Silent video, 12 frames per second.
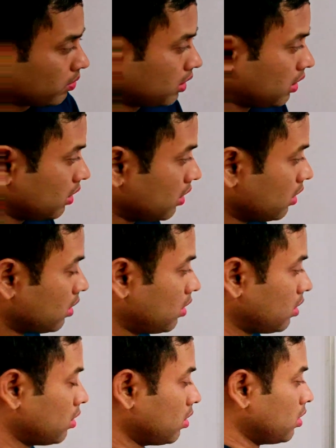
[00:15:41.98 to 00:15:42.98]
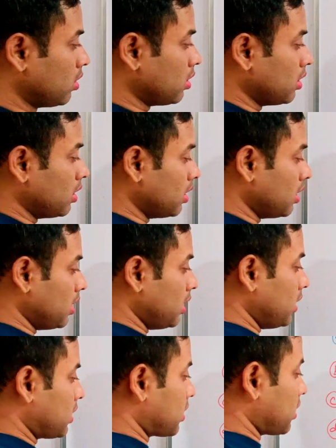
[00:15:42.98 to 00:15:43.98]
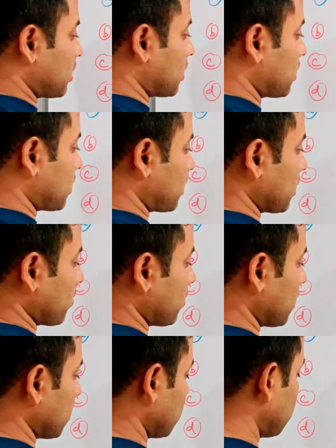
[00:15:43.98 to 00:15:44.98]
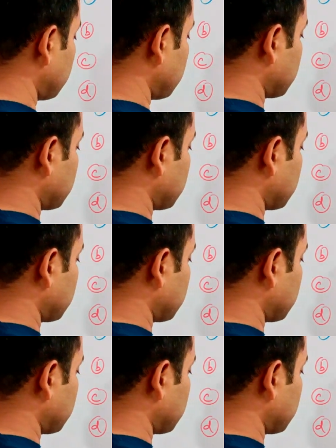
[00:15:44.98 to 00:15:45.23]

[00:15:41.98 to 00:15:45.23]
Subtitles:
will be least stable.